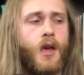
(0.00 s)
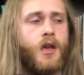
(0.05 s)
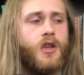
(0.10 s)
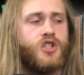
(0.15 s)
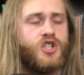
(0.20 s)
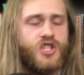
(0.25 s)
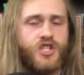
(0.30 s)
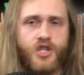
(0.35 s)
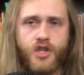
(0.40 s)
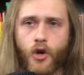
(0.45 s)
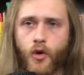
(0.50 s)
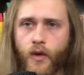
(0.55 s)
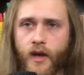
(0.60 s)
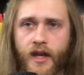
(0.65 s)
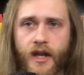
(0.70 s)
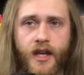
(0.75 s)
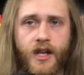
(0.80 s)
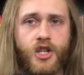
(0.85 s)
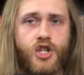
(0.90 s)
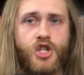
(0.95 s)
Just go and
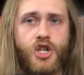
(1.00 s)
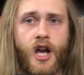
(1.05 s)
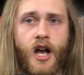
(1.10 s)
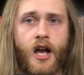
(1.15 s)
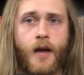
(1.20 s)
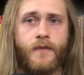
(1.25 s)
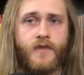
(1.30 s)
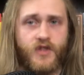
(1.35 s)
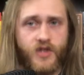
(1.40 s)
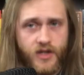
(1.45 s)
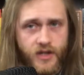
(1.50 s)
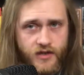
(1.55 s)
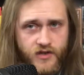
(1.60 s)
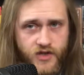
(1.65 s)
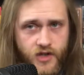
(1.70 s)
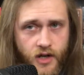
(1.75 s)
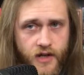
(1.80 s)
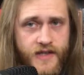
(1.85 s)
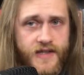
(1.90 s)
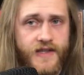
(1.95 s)
get a job so you can
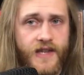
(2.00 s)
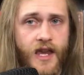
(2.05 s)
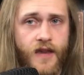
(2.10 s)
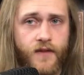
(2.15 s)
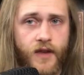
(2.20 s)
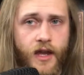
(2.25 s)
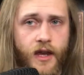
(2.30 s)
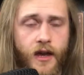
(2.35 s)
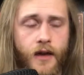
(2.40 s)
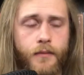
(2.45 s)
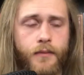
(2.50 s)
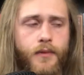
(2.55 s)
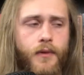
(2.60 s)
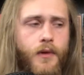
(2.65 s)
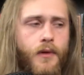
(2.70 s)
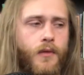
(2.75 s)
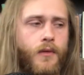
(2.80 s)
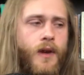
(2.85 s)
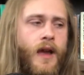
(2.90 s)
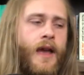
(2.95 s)
start saving up,
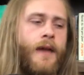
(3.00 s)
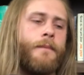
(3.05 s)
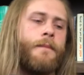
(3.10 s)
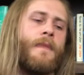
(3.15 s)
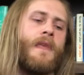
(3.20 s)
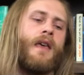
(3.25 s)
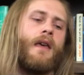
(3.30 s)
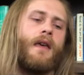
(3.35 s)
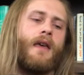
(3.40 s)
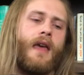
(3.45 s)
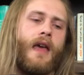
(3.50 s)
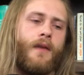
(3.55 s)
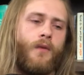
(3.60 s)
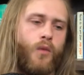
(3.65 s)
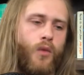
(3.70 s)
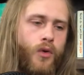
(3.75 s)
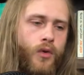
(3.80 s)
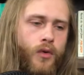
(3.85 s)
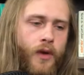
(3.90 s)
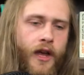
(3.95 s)
right?
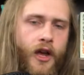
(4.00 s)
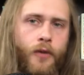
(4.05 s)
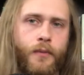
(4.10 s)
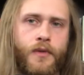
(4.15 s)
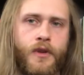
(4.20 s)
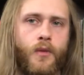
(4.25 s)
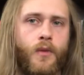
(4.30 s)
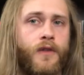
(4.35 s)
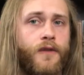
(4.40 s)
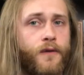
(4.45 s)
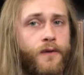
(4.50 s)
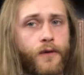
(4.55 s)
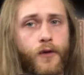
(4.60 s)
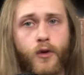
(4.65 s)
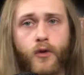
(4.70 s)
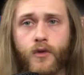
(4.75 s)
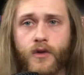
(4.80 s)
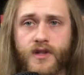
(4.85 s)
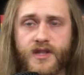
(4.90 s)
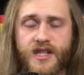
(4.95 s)
and we'll help you with
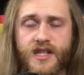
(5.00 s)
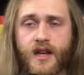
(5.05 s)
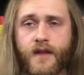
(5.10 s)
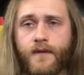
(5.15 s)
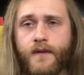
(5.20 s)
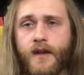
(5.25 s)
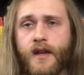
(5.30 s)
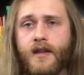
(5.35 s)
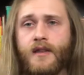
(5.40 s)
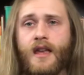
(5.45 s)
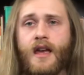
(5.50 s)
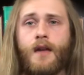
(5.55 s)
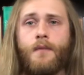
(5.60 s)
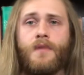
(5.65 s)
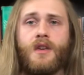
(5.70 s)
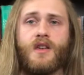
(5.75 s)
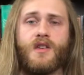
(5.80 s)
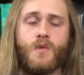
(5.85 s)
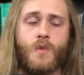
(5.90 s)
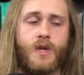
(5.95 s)
food and stuff like that
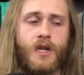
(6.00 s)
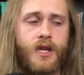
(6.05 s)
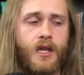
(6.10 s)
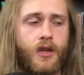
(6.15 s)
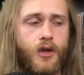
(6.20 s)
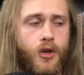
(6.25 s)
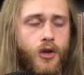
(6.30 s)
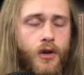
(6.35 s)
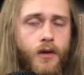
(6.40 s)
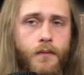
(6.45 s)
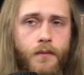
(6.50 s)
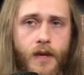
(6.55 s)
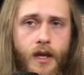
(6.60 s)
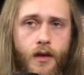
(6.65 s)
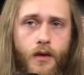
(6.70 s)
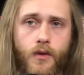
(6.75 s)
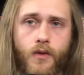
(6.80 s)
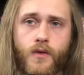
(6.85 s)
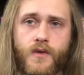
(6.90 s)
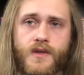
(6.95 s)
because we can cook
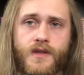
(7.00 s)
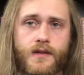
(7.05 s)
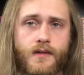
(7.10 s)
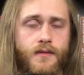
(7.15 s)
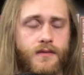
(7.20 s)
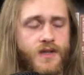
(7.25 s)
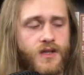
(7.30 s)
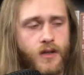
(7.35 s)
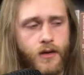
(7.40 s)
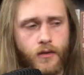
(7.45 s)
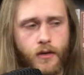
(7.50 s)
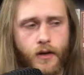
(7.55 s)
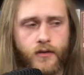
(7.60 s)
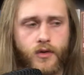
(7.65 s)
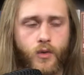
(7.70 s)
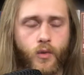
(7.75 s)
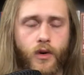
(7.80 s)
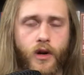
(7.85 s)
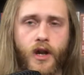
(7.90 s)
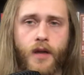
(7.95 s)
meals, and so you don't have
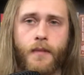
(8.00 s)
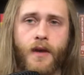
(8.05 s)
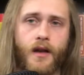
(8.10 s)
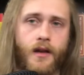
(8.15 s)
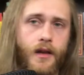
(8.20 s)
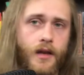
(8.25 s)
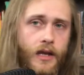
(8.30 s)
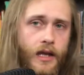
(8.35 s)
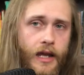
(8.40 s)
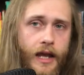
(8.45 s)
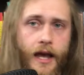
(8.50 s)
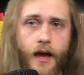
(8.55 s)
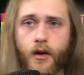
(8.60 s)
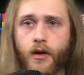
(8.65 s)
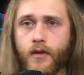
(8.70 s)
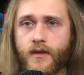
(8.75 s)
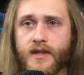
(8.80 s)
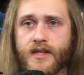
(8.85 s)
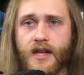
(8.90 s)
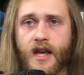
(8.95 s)
to worry about eating out
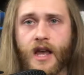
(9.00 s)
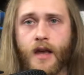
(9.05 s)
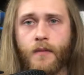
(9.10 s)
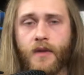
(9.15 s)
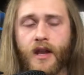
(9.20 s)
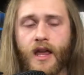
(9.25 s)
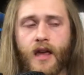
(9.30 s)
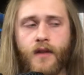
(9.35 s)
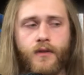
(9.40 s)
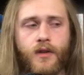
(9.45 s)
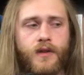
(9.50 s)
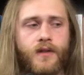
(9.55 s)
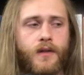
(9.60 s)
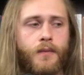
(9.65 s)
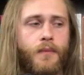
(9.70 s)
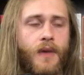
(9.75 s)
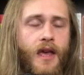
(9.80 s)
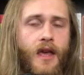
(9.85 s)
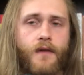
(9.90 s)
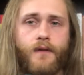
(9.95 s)
all the time and having to
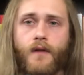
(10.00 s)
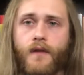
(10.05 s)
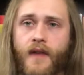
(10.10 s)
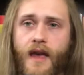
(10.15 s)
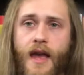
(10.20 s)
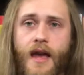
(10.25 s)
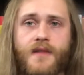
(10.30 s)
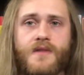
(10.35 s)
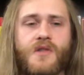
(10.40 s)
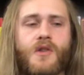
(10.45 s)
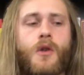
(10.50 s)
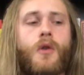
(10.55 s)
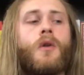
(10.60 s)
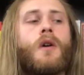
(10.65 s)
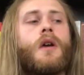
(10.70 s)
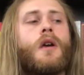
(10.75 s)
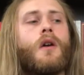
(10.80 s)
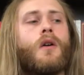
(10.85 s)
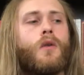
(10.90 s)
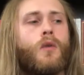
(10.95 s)
pay for that. So
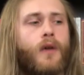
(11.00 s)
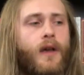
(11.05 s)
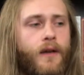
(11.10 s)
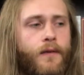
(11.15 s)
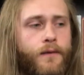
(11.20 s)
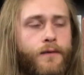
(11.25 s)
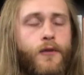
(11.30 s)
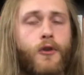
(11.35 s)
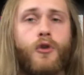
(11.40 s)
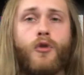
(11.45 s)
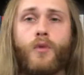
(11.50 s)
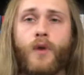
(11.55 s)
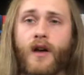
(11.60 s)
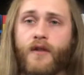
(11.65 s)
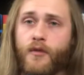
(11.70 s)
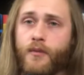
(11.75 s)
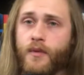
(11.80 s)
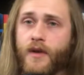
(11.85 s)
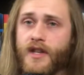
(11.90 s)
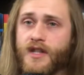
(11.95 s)
we'll have food, we'll have
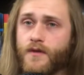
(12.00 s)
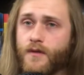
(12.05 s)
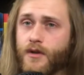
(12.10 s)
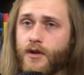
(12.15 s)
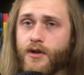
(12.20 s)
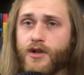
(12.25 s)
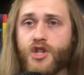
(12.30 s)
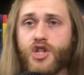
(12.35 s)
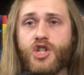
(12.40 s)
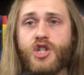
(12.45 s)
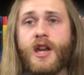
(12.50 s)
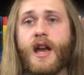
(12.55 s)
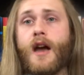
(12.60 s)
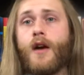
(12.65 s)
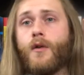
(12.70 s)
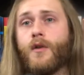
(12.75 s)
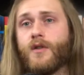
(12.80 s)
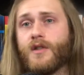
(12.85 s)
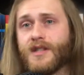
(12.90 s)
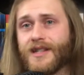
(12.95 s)
a place for you to
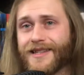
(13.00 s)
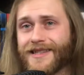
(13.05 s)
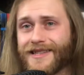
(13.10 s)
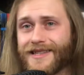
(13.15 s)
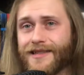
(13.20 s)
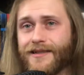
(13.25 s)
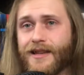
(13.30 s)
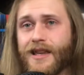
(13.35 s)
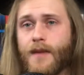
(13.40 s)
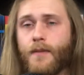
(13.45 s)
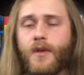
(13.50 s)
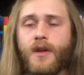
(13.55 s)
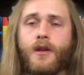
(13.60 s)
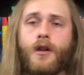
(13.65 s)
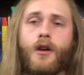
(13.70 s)
shower and to sleep.